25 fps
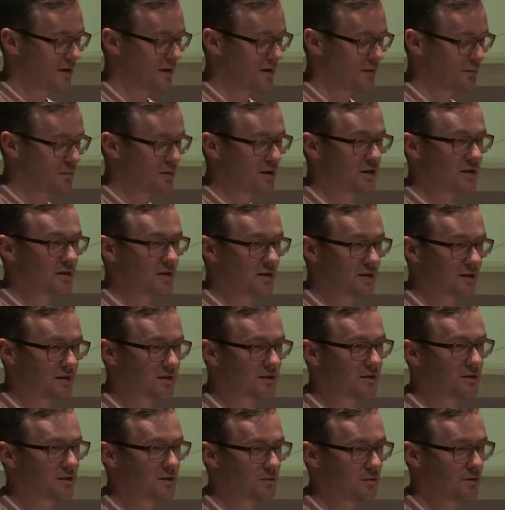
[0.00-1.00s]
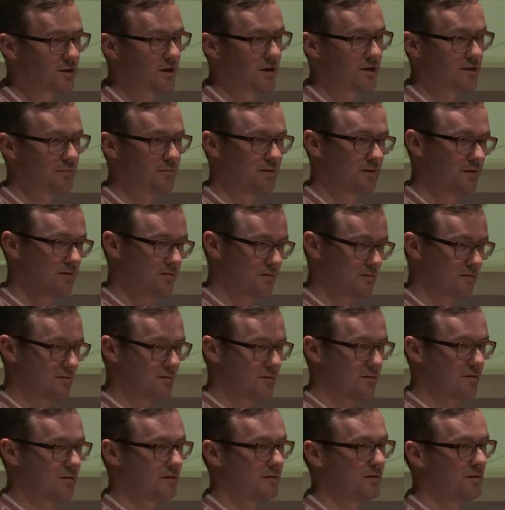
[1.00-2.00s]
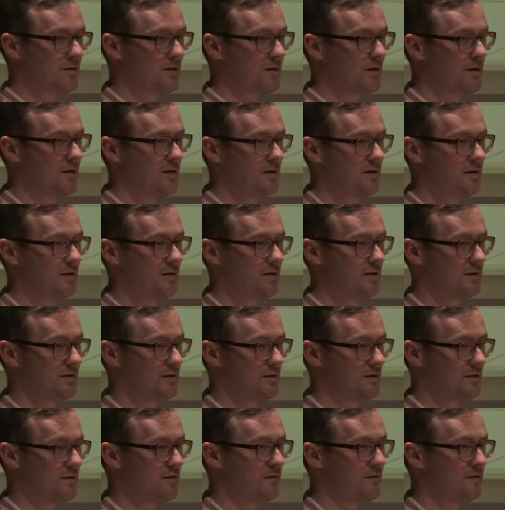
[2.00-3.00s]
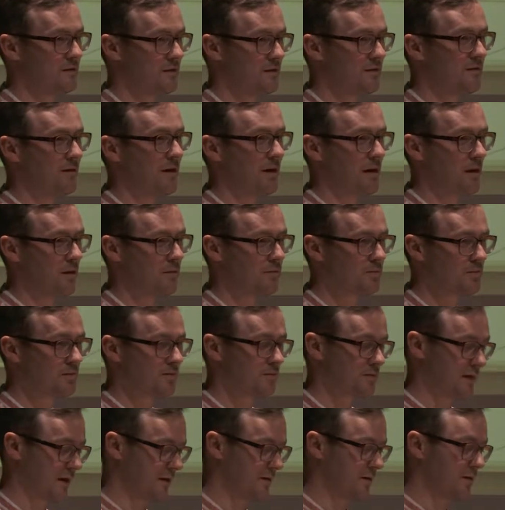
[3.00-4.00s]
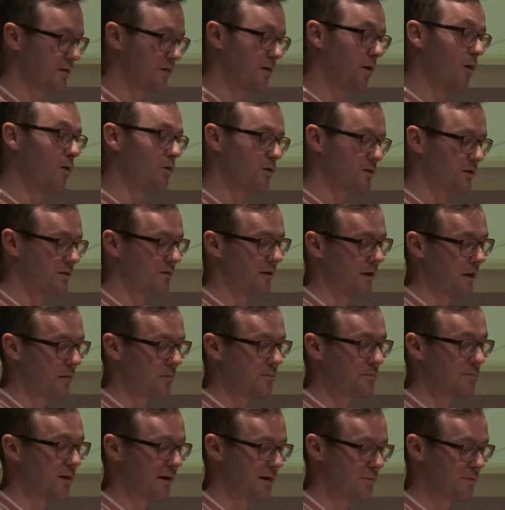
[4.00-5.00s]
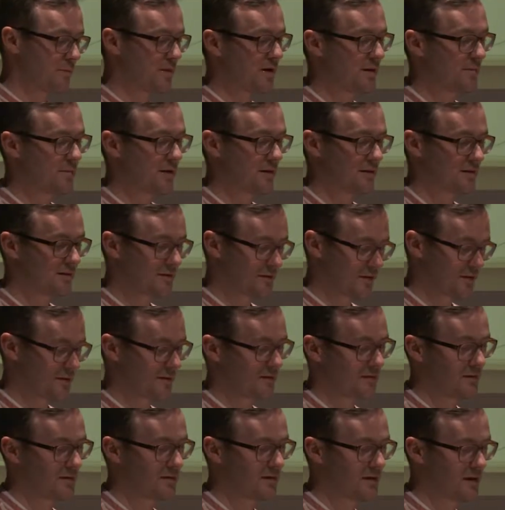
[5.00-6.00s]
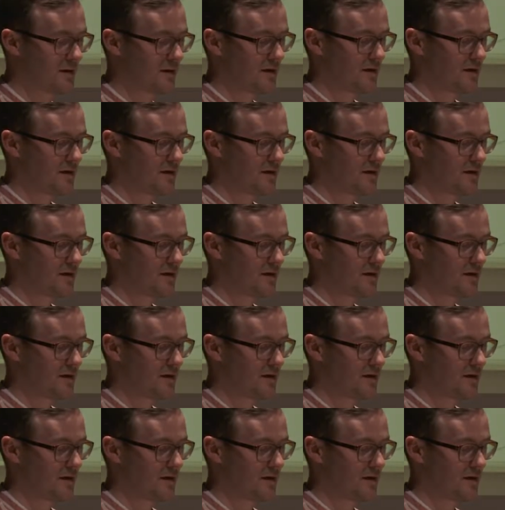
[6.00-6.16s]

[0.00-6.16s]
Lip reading: speech synthesis, which has been developed, kind of co-developed by me, but in